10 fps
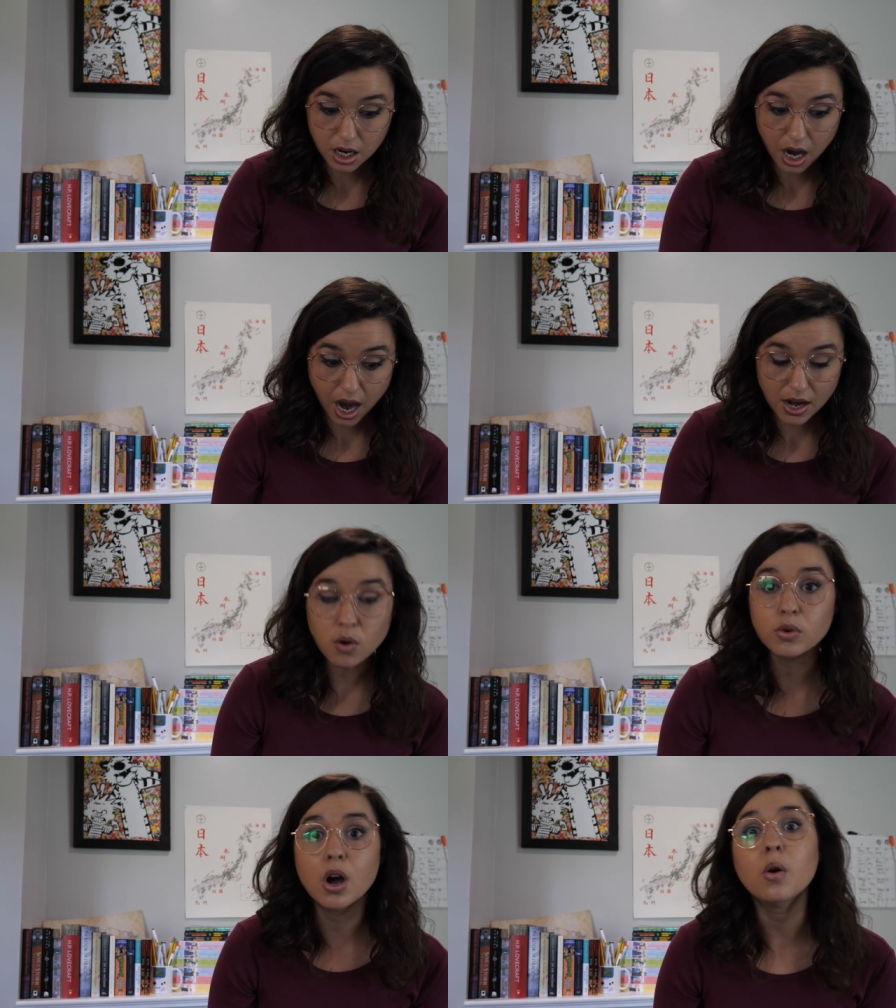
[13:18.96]
I
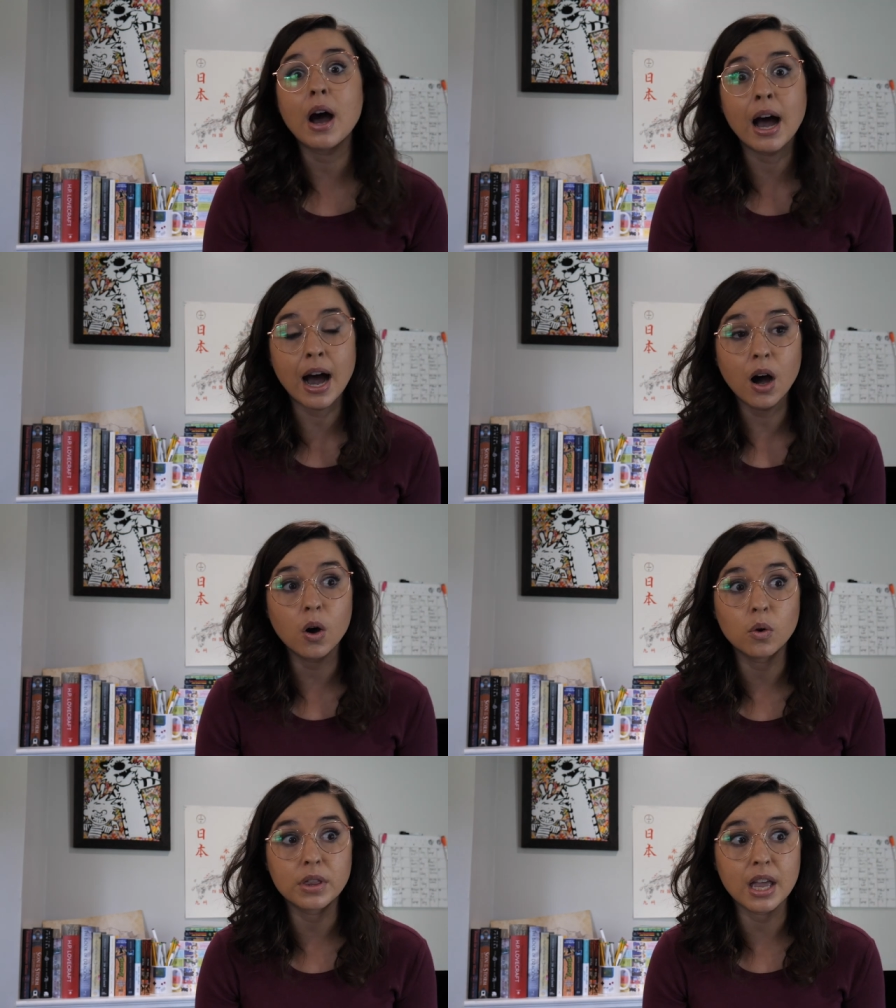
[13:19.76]
don't know
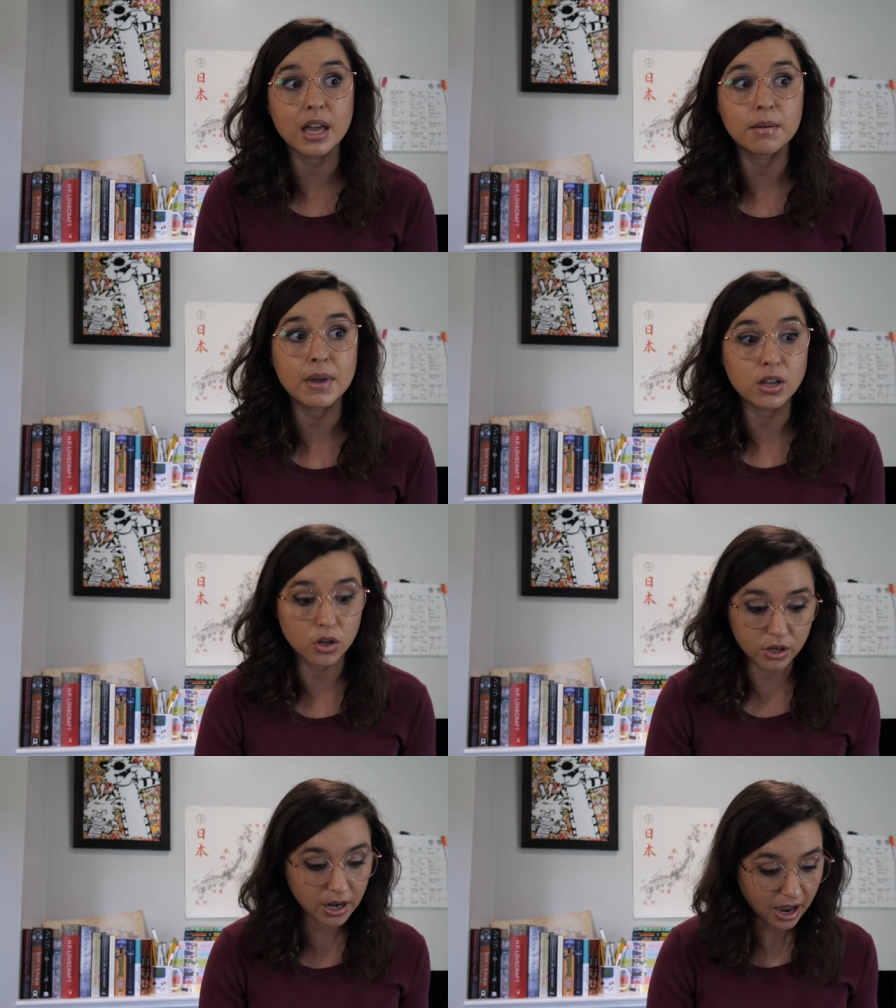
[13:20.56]
how the anime
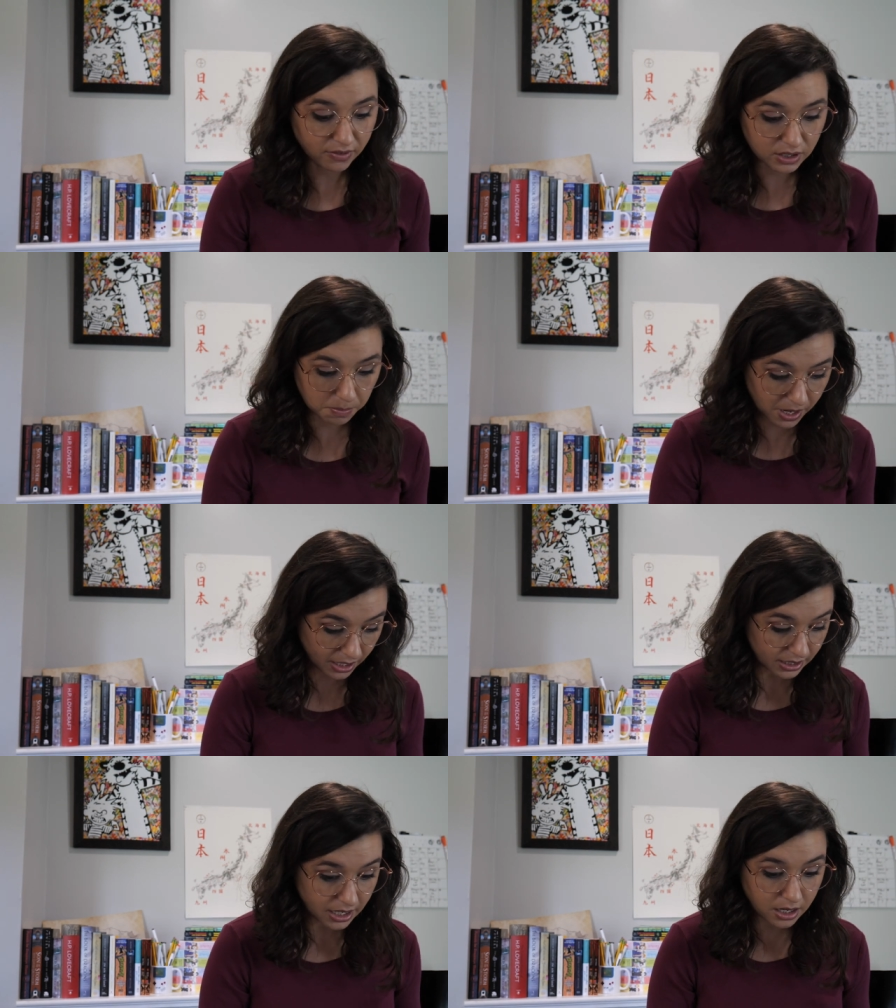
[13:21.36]
could have
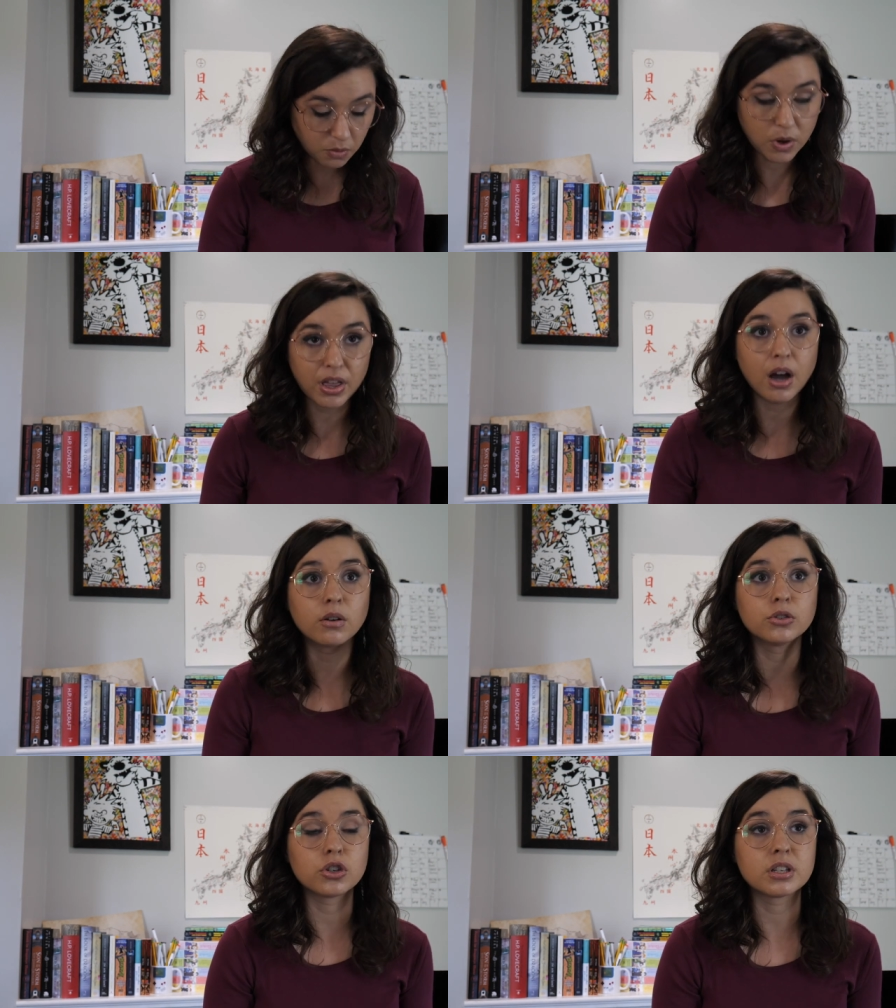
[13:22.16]
depicted
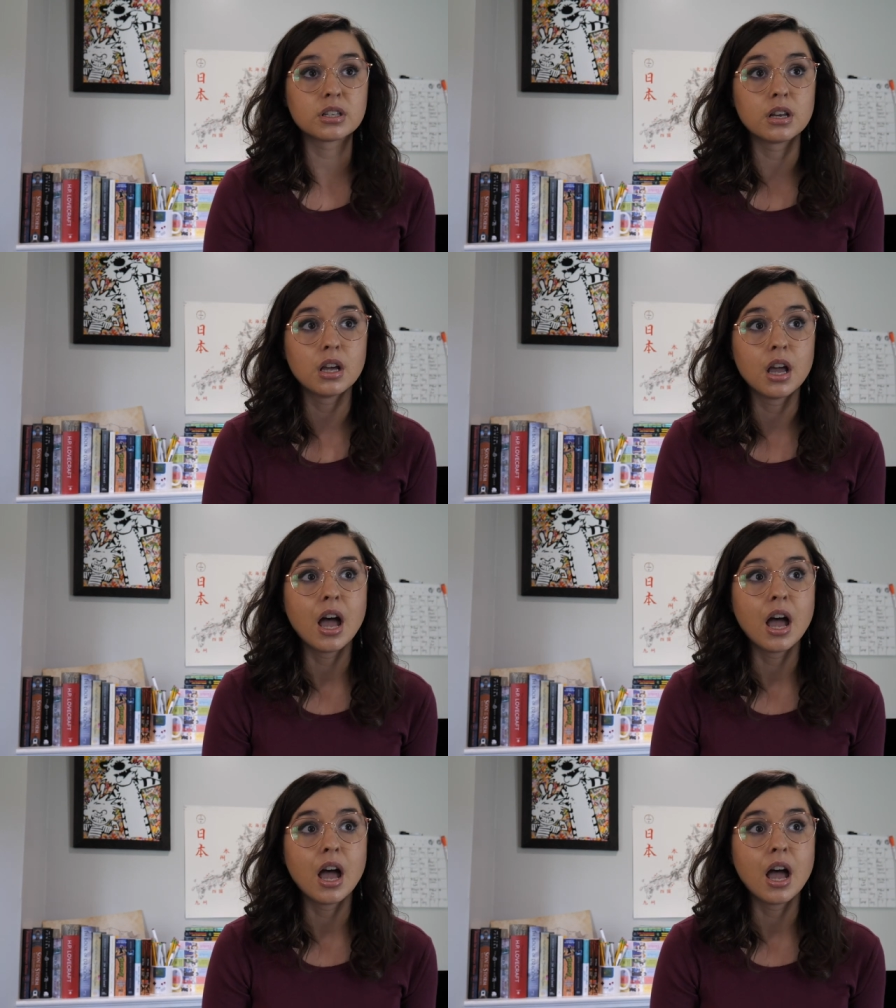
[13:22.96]
without just,